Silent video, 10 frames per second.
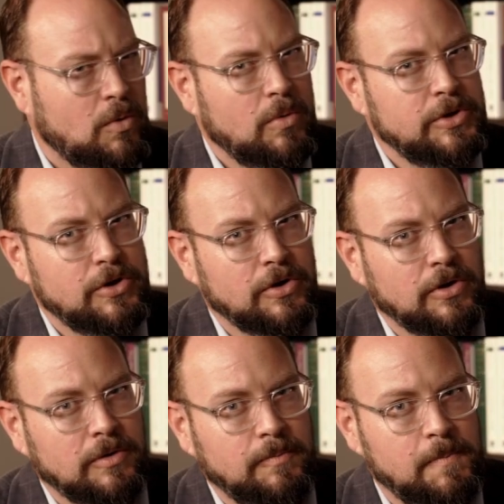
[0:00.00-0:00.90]
What would
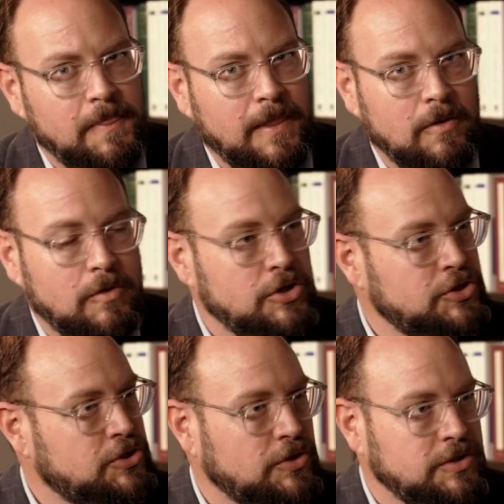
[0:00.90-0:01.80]
your
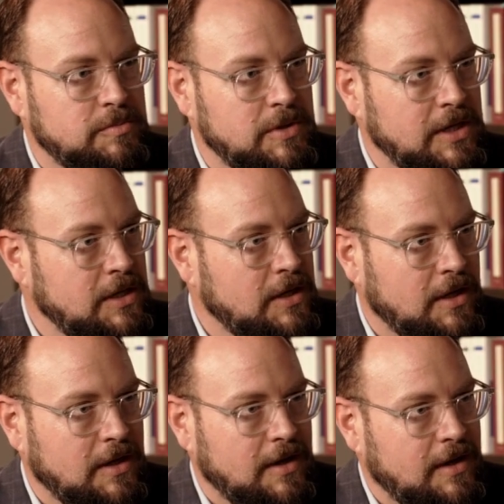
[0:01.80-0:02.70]
concerns be?
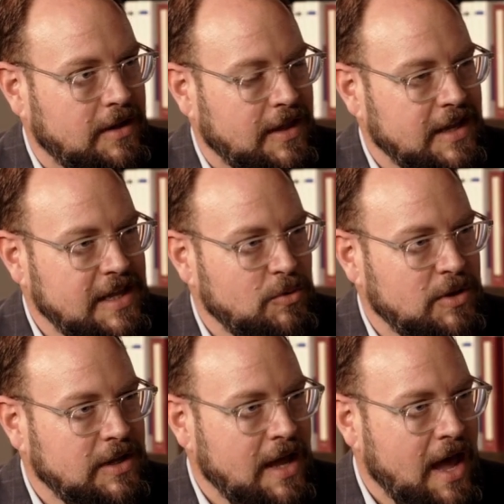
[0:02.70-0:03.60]
uh, that he
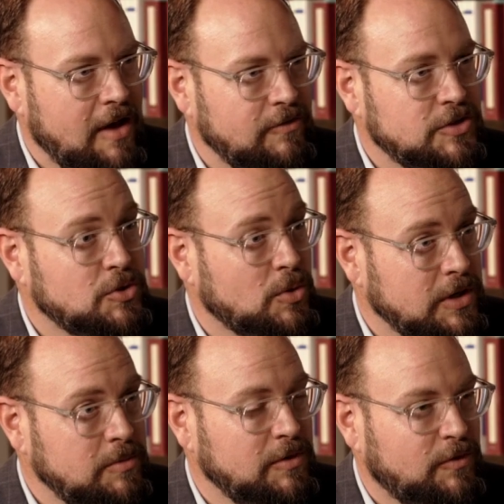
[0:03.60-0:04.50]
would have
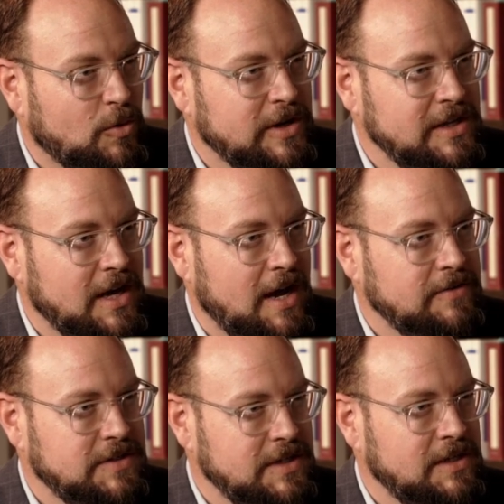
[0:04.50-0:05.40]
sorted before he
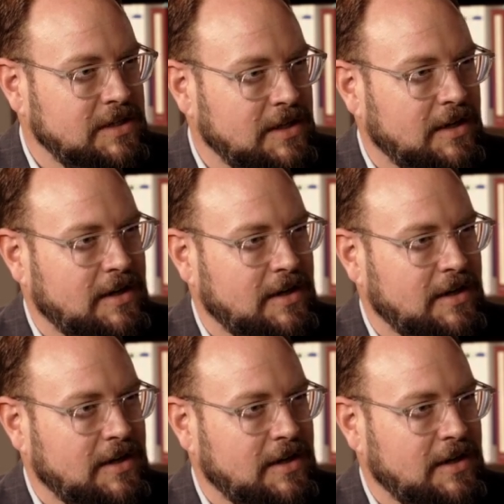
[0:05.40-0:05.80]
dives in.